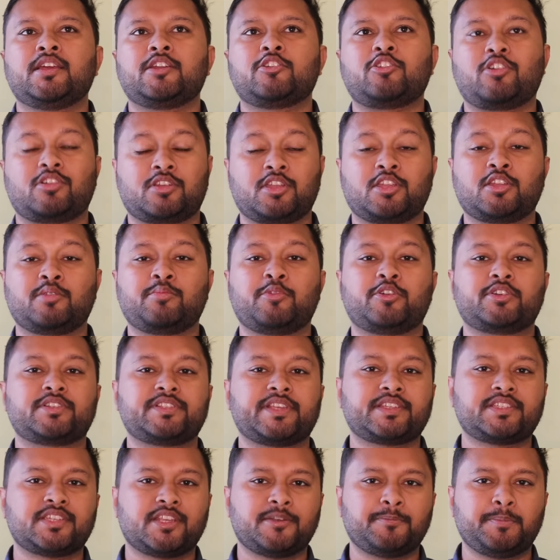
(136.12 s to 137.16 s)
Talking about
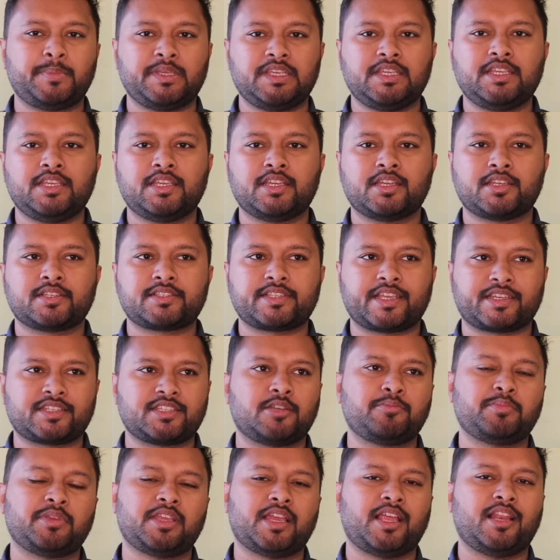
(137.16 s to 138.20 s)
section B,
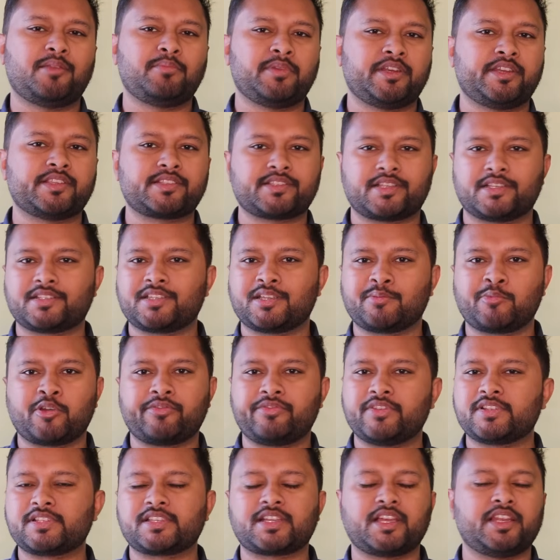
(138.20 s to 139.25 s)
I'll be discussing about
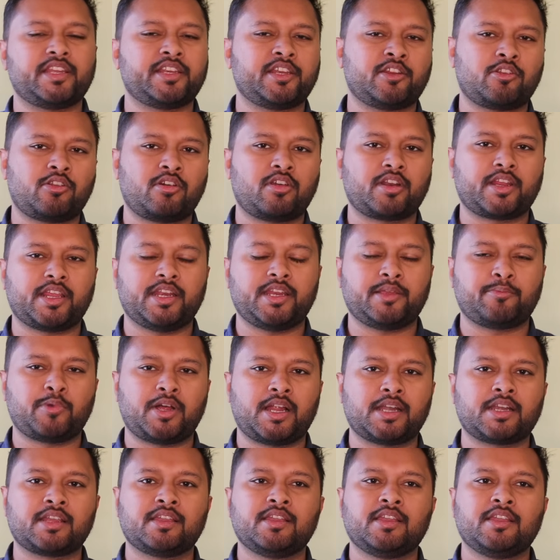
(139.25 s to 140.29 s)
physical and inorganic
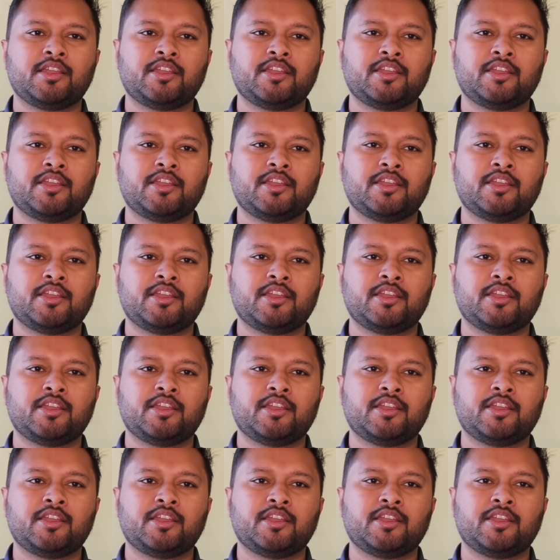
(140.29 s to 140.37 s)
part.